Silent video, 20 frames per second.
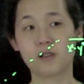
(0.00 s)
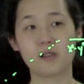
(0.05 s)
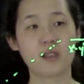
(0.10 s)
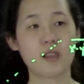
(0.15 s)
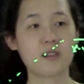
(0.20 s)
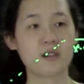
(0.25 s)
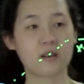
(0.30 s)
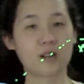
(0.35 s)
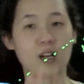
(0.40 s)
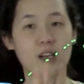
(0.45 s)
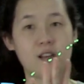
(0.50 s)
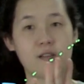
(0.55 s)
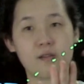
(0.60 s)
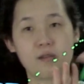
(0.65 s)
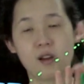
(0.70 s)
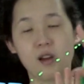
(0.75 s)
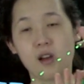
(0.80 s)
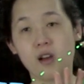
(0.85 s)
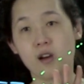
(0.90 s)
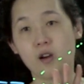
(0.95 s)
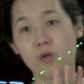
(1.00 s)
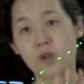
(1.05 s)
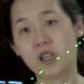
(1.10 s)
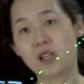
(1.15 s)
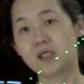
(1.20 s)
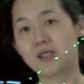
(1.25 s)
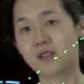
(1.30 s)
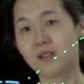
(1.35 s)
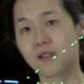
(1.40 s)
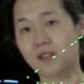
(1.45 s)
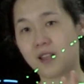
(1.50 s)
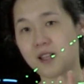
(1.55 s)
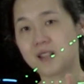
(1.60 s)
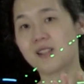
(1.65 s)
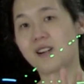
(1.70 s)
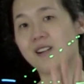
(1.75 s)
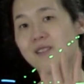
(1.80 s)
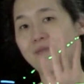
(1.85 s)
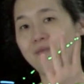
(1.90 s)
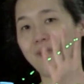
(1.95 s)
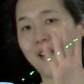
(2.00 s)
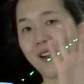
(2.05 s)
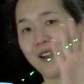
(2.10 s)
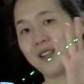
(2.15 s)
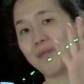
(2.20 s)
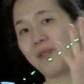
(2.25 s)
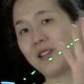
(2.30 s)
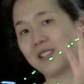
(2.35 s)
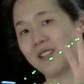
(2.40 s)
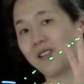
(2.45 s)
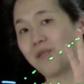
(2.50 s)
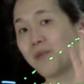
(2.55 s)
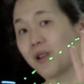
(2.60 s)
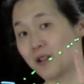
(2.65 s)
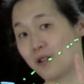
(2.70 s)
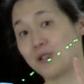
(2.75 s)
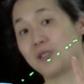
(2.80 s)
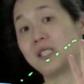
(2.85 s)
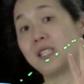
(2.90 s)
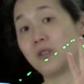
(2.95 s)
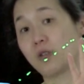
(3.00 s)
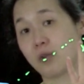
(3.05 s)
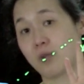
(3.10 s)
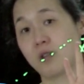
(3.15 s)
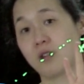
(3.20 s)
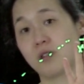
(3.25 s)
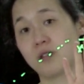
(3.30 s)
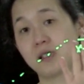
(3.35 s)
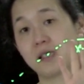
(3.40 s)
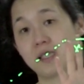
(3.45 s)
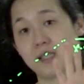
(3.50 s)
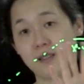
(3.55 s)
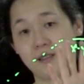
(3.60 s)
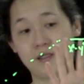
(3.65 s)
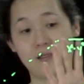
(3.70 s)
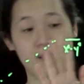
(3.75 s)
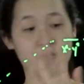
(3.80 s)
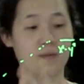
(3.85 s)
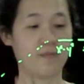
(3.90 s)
so these are kind of we consider these our, our basically our metal d orbitals still.